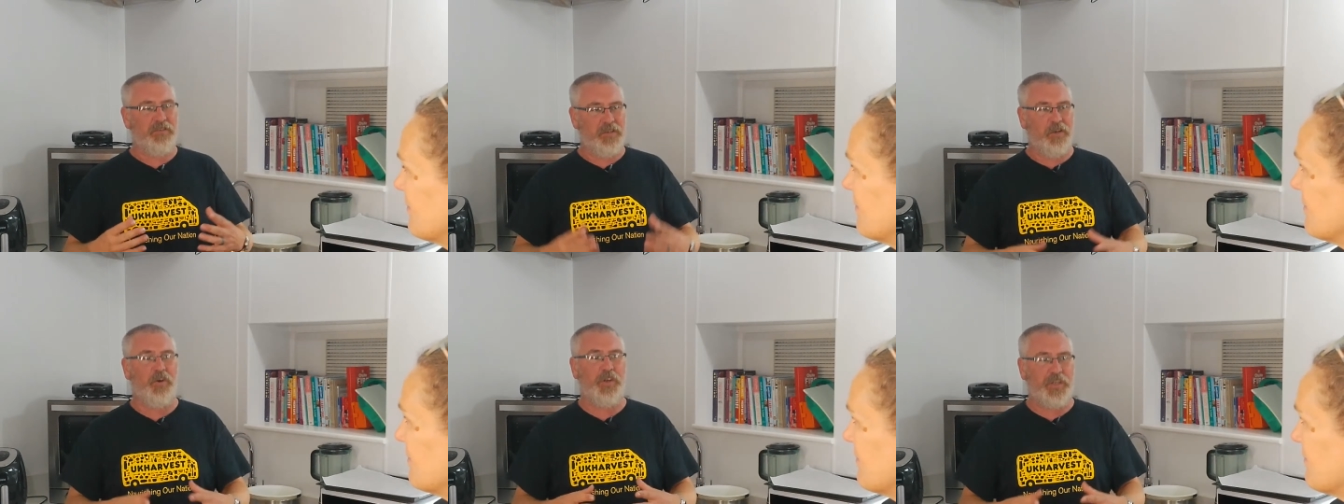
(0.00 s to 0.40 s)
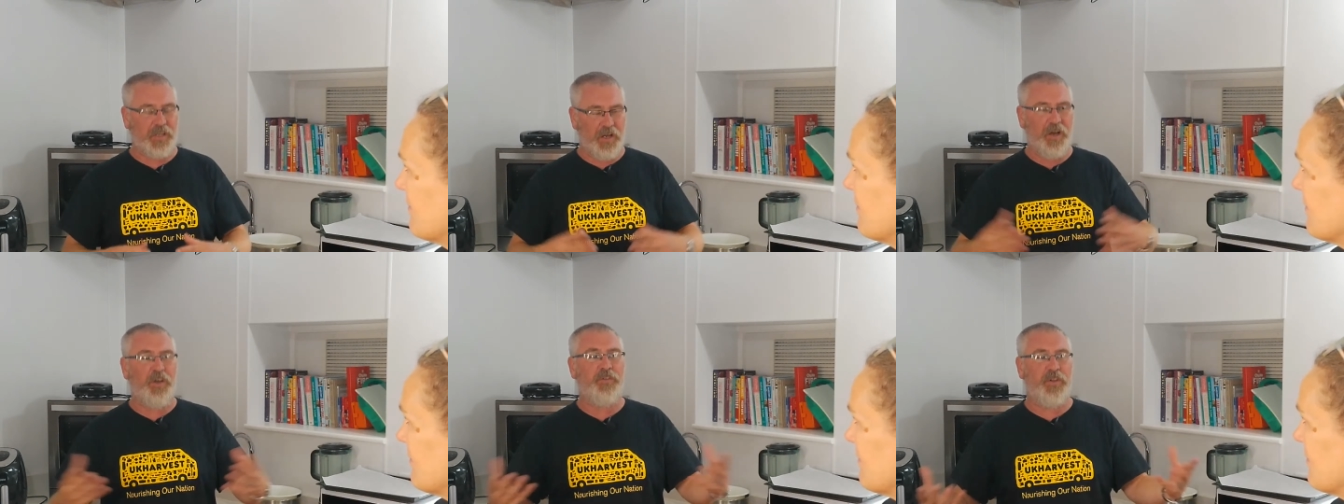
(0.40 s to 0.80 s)

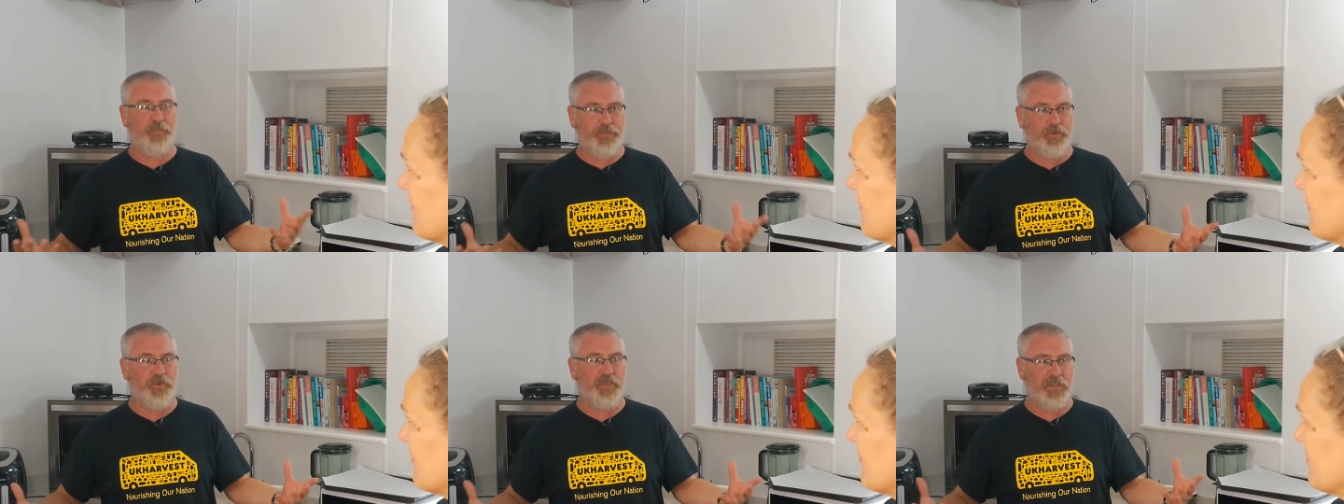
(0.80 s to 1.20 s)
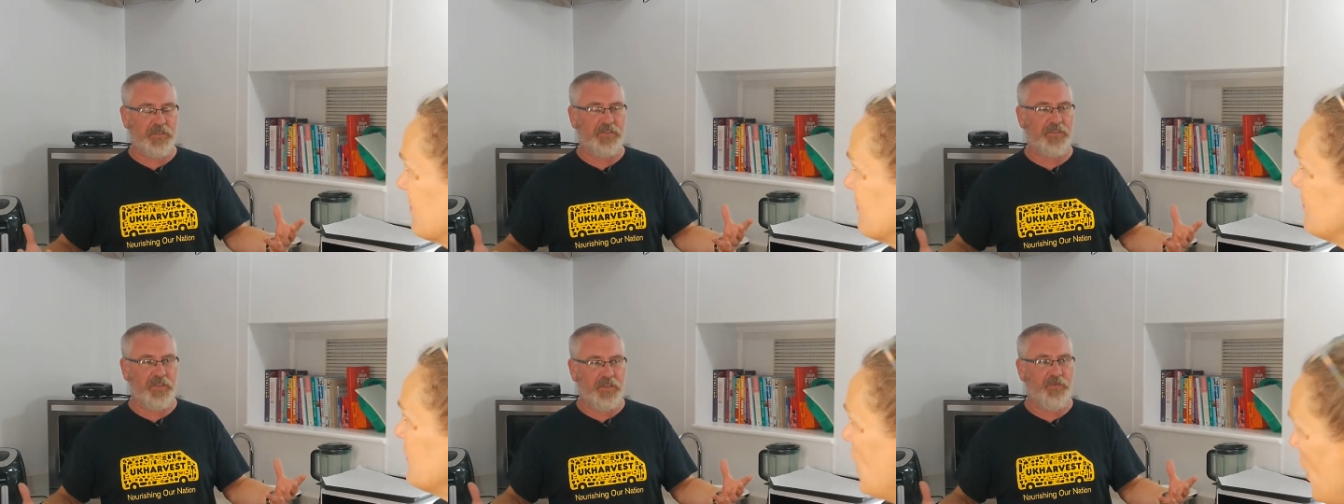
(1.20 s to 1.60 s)
like other
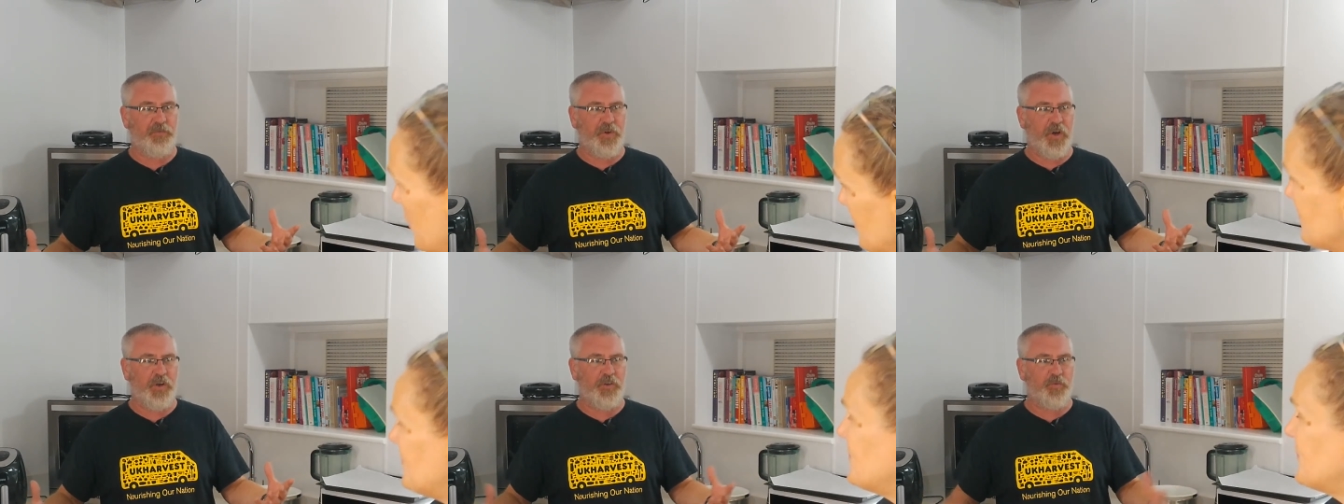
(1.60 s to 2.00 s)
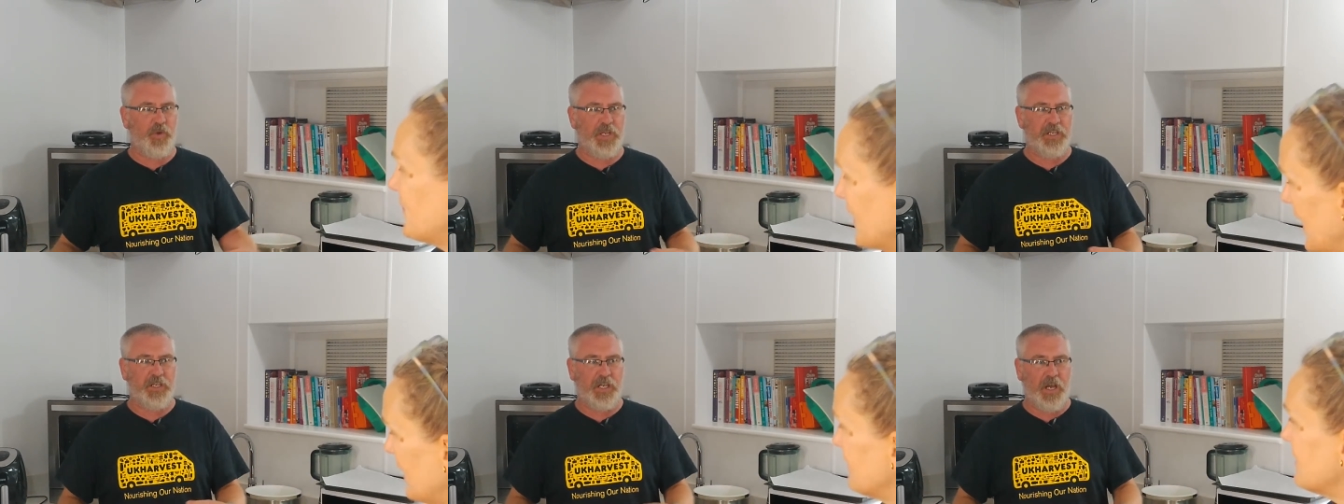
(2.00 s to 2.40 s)
products that you find
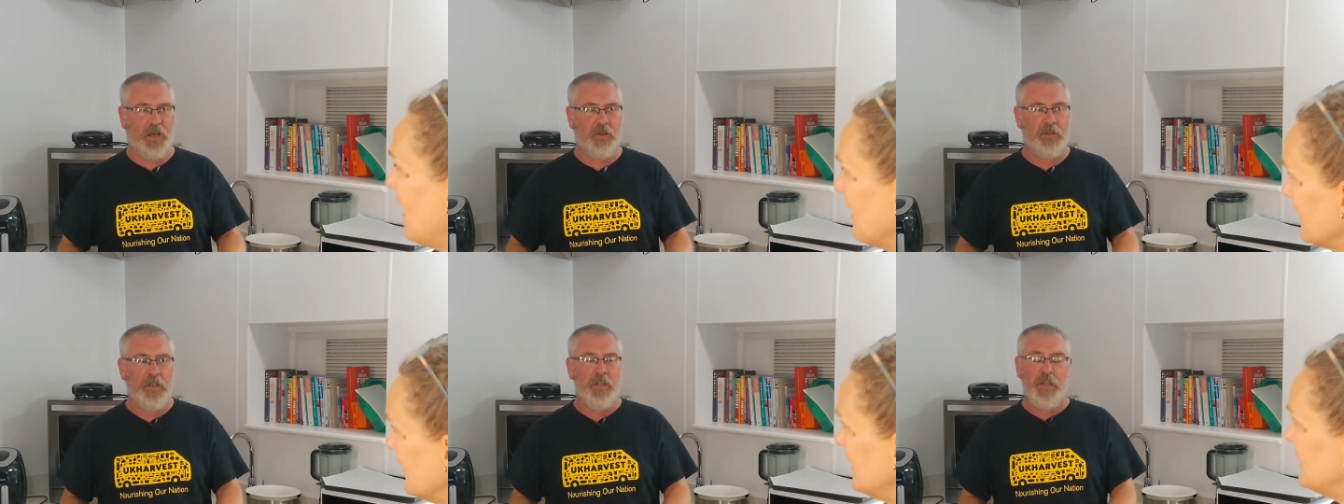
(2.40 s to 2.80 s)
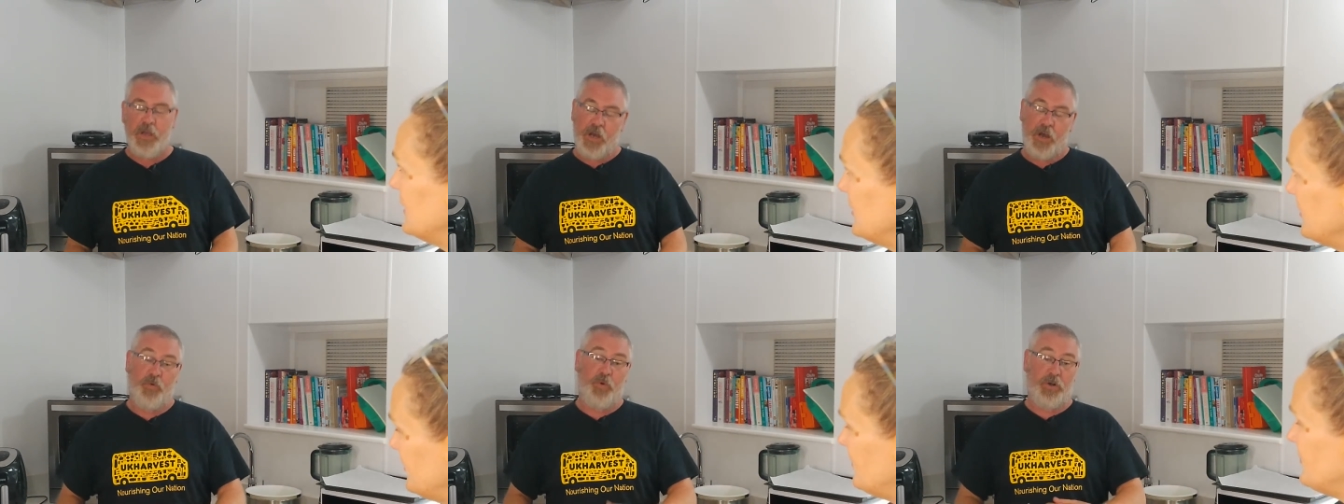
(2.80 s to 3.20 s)
where you go,
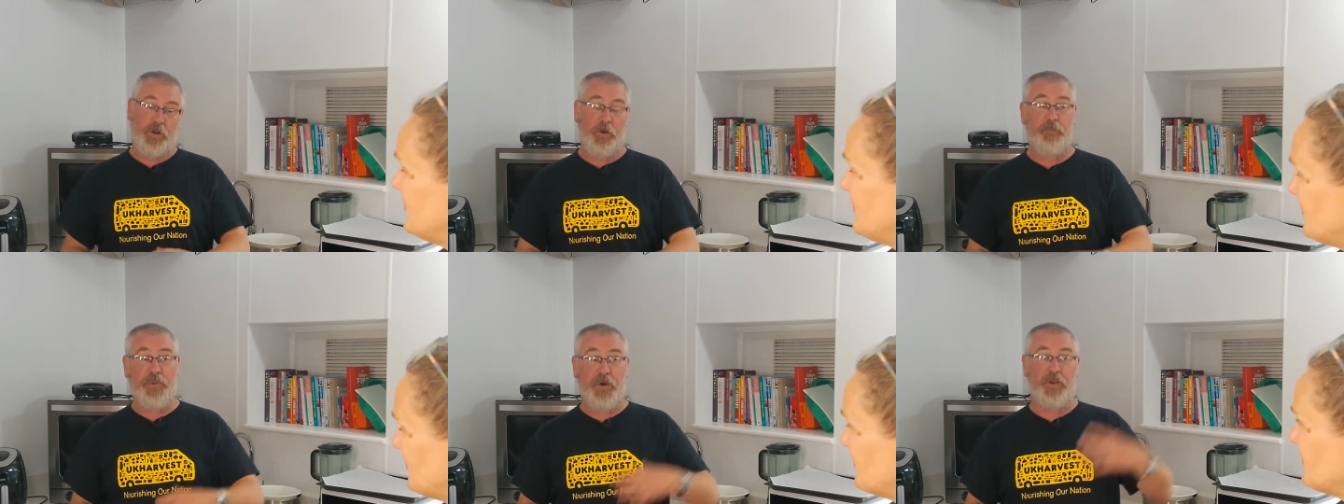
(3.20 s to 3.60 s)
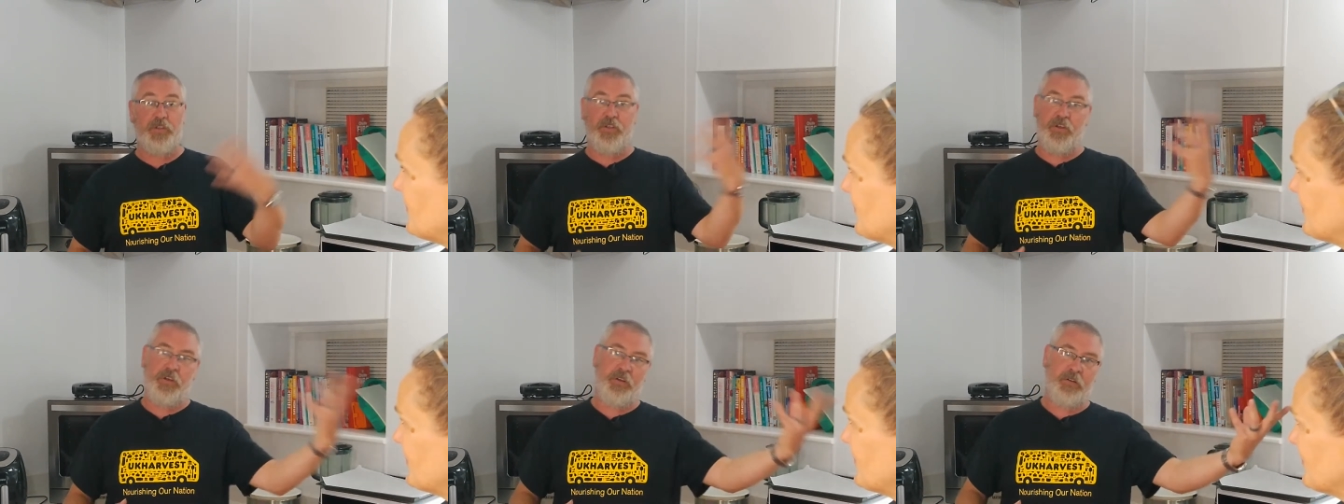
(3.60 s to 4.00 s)
oh, well, I'll buy
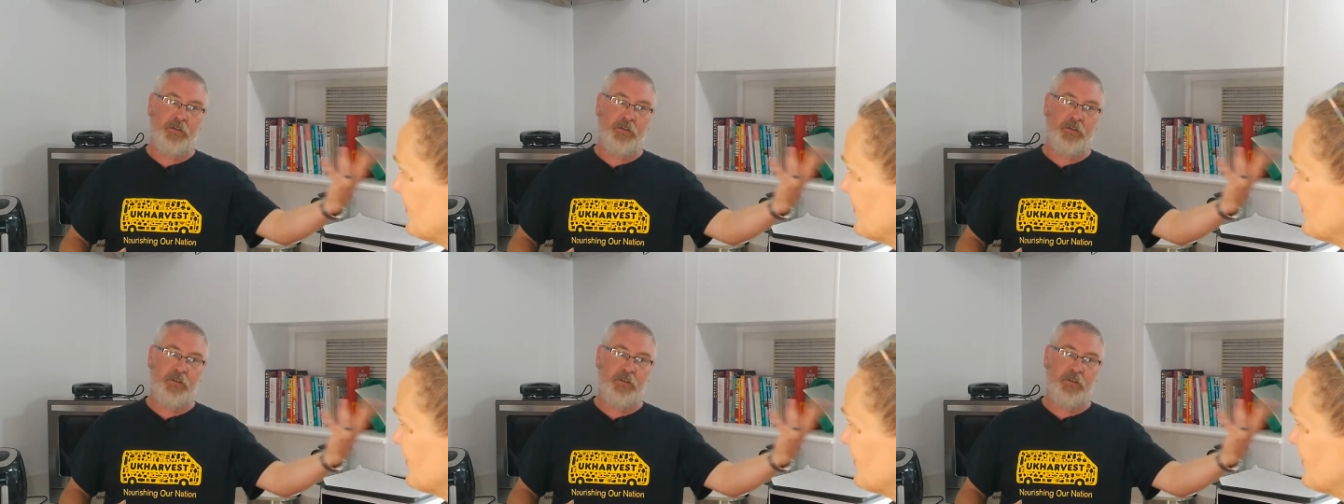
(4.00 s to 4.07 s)
the